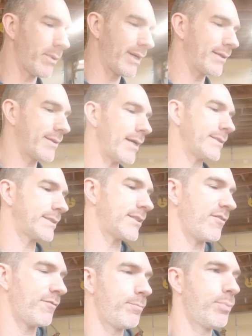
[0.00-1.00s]
I'm going to get that
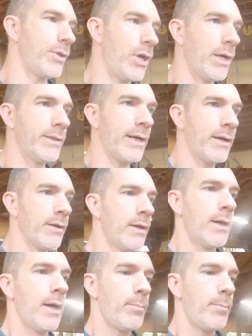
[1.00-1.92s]
stuff put on there,